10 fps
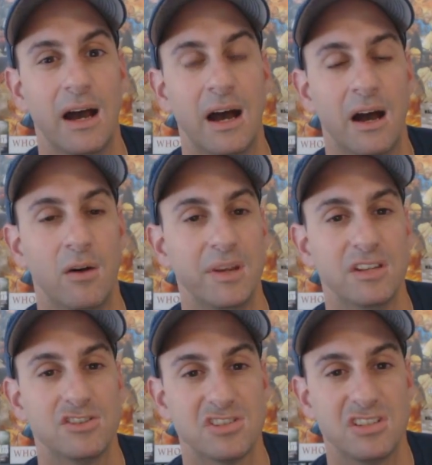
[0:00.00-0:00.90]
It'll
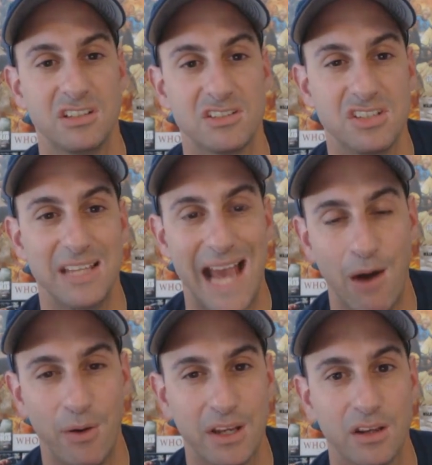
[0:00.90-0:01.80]
be interesting to see how it